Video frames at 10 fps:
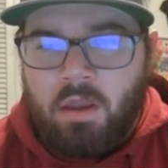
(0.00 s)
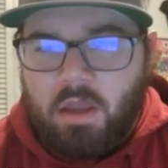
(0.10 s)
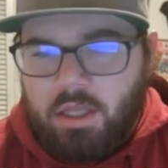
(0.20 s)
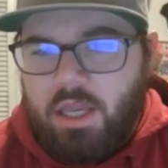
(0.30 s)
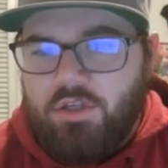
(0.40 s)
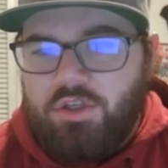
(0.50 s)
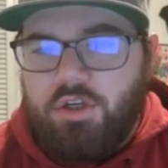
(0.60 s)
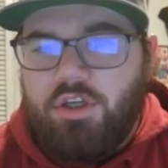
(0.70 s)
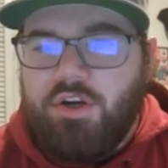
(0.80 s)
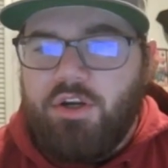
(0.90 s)
in case you're
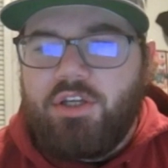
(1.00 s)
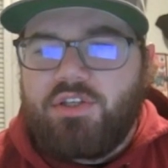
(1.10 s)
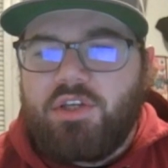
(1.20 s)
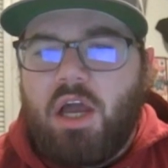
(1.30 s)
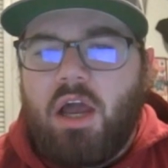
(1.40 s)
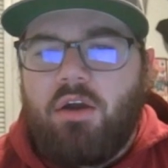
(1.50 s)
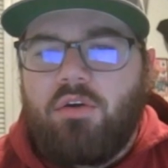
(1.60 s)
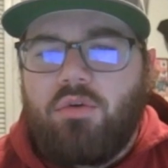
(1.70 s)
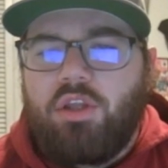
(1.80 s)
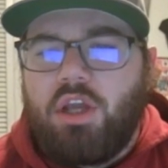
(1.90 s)
curious
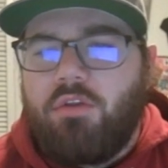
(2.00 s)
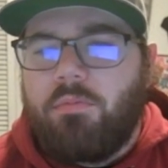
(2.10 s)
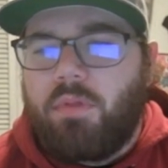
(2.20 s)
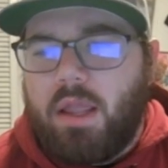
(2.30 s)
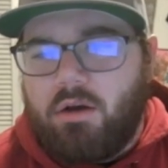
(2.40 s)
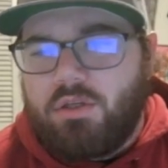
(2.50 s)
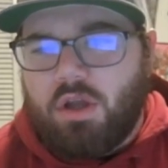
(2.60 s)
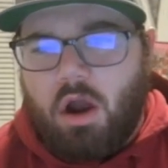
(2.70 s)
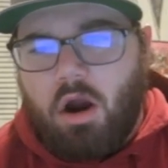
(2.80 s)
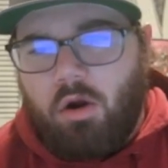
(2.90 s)
who the other players
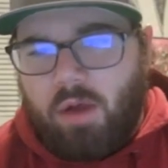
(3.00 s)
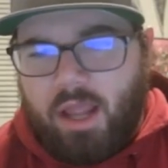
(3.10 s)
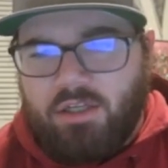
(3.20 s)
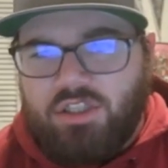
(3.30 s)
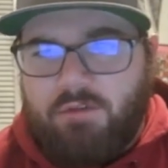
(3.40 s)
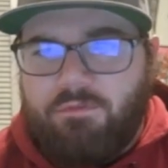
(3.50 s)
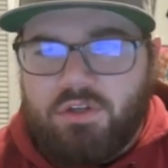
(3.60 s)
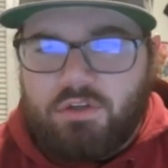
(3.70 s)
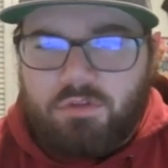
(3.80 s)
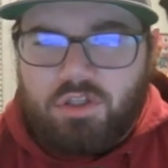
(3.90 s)
are, Ryan
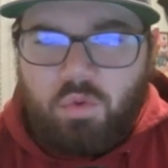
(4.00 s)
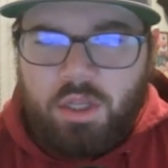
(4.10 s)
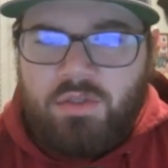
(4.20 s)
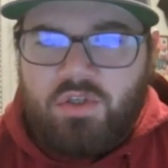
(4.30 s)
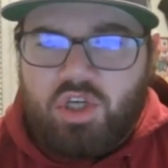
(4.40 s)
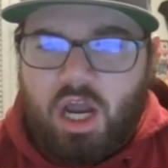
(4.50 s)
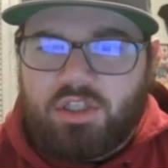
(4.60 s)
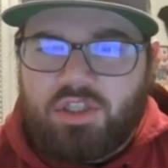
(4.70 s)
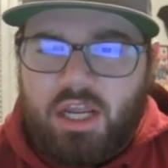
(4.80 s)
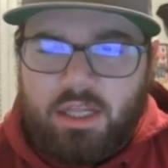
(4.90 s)
Jeffers of the Twins,
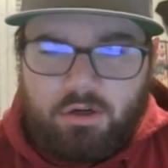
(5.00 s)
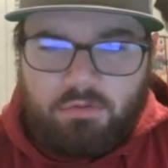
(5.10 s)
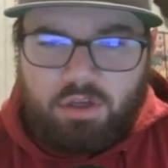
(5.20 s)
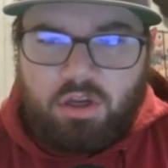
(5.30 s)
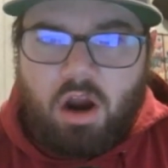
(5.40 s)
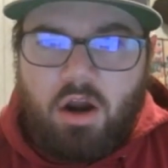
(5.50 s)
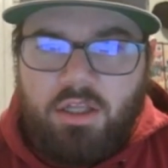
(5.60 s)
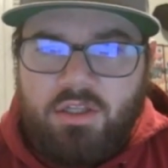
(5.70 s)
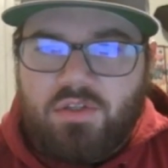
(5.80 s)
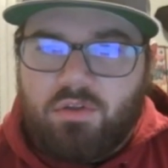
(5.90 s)
Josh Naylor of the
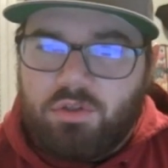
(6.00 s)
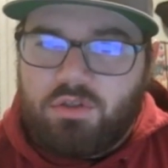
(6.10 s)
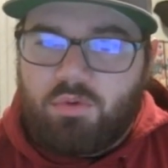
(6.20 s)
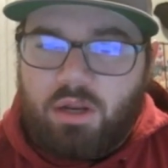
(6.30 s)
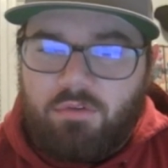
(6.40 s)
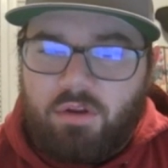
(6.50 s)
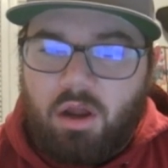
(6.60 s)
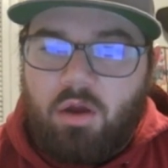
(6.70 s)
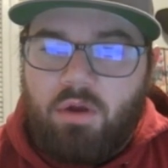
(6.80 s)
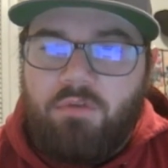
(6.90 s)
Guardians, Luis
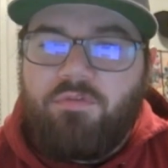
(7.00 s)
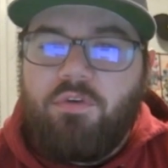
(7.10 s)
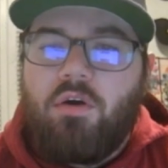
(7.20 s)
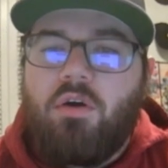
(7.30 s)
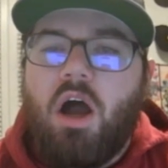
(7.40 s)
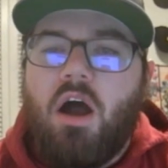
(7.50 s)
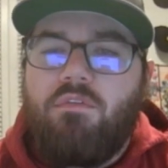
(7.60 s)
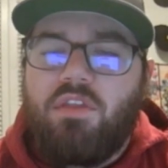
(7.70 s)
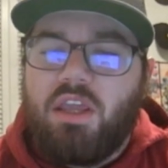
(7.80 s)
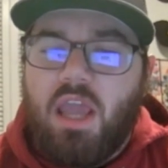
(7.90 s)
Renfro
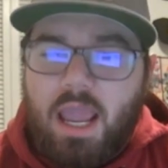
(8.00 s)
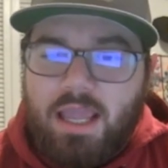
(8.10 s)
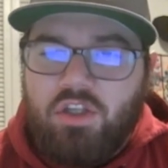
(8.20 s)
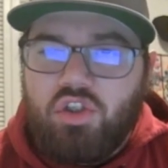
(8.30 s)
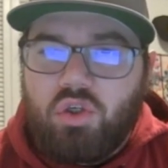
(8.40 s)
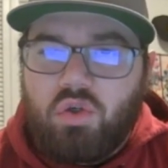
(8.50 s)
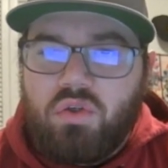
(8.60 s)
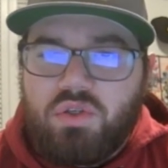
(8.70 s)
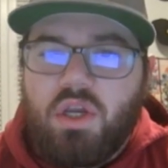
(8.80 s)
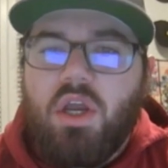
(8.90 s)
of the Angels,